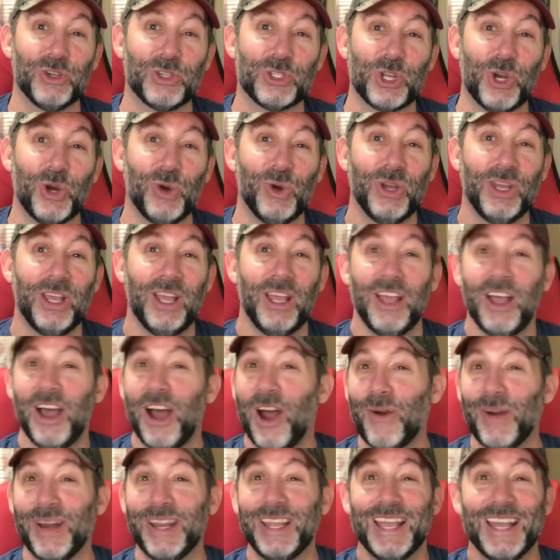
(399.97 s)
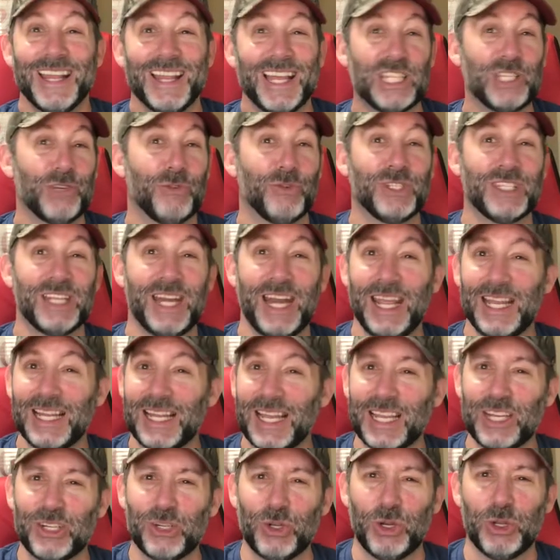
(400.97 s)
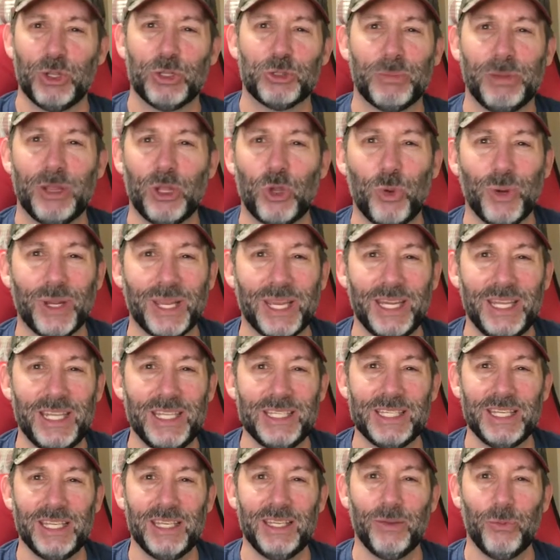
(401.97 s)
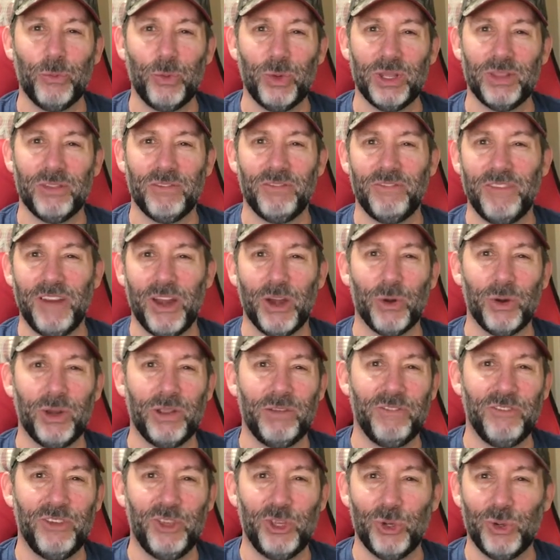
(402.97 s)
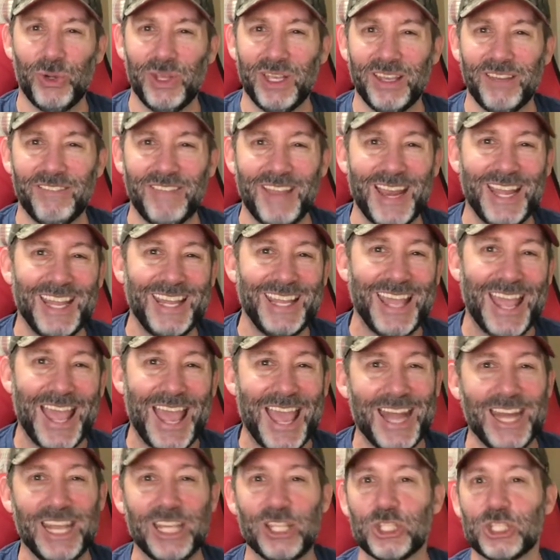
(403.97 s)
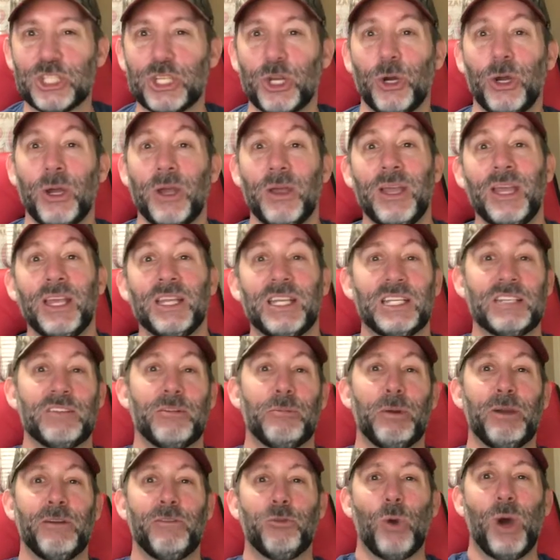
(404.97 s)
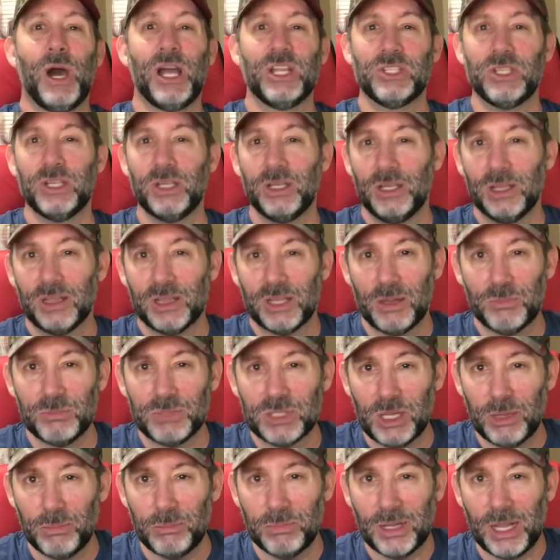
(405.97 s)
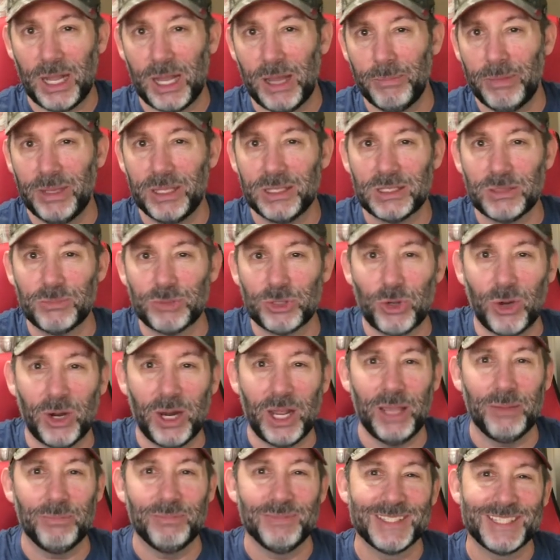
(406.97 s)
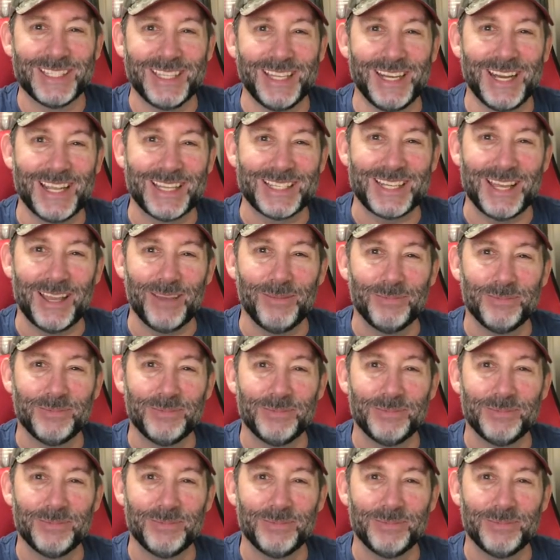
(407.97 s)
So, all right, that's it for today. Like I told you, it's gonna be quick and easy with very few, if any, edits. So thanks everybody for watching. Thumbs up, comment, subscribe. See you next time.